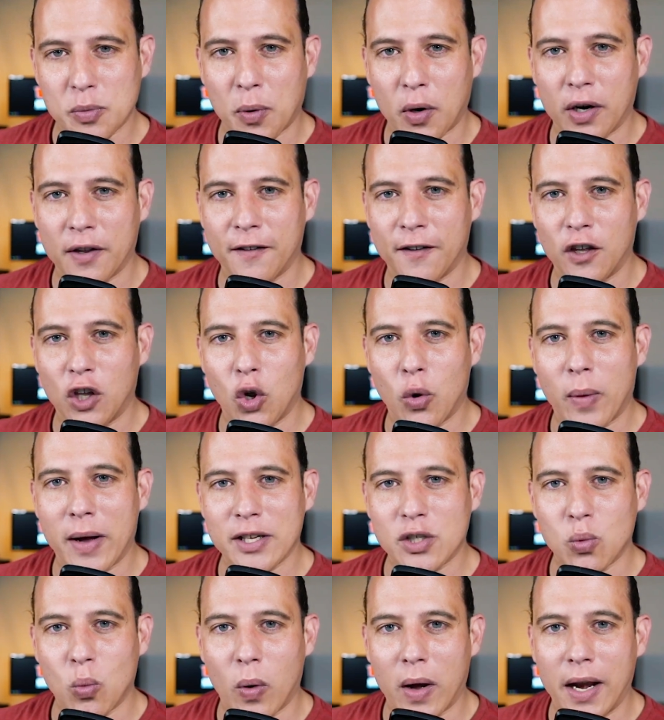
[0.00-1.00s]
part in the
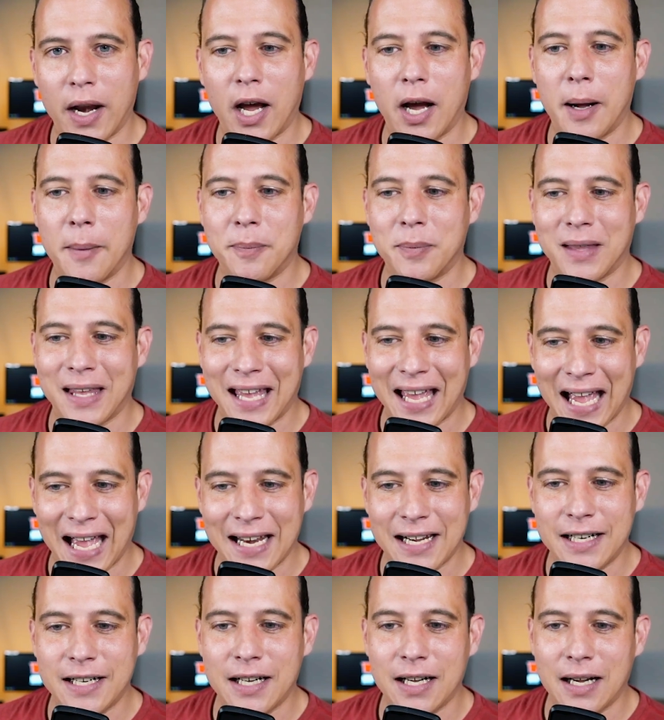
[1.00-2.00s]
U.S. went up.
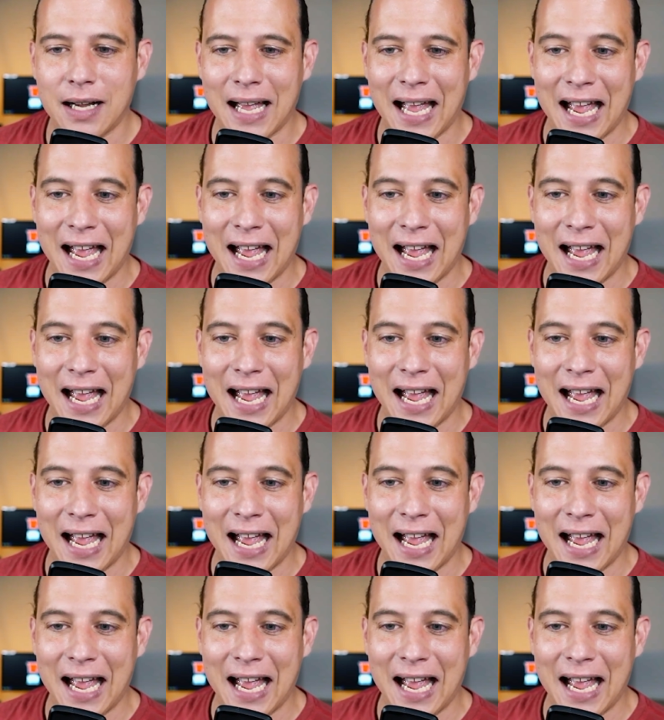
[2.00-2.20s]
Canada